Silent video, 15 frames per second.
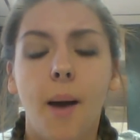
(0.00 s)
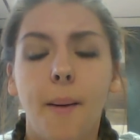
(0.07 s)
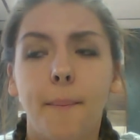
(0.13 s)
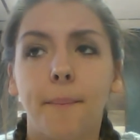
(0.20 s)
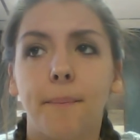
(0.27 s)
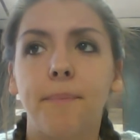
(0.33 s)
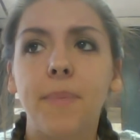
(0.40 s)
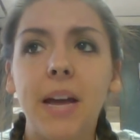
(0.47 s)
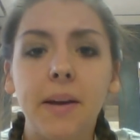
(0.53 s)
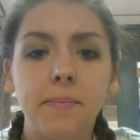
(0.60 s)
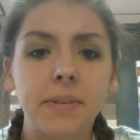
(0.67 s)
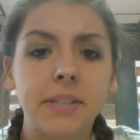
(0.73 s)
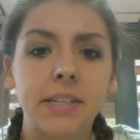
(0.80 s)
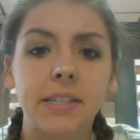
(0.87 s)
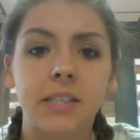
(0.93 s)
MEPS
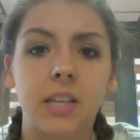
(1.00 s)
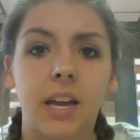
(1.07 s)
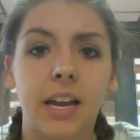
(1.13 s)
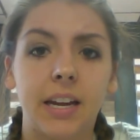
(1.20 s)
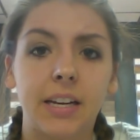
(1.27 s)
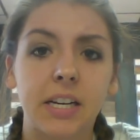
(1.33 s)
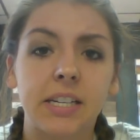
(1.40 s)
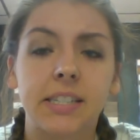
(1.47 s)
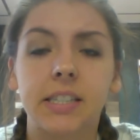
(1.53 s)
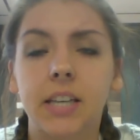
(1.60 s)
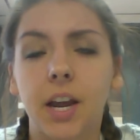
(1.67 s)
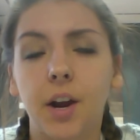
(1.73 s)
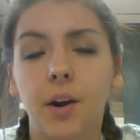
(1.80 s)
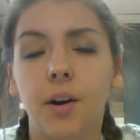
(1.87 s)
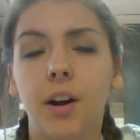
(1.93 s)
is like
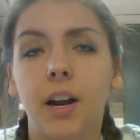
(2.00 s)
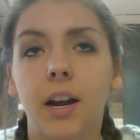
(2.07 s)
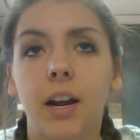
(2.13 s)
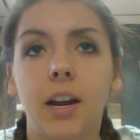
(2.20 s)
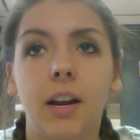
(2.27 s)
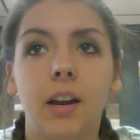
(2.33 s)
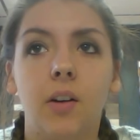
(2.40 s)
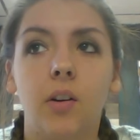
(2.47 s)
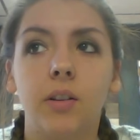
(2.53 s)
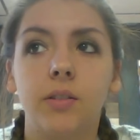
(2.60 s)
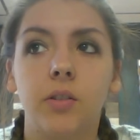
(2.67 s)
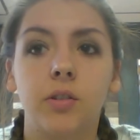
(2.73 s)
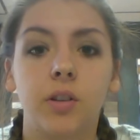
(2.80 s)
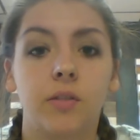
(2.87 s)
scary and all this other stuff.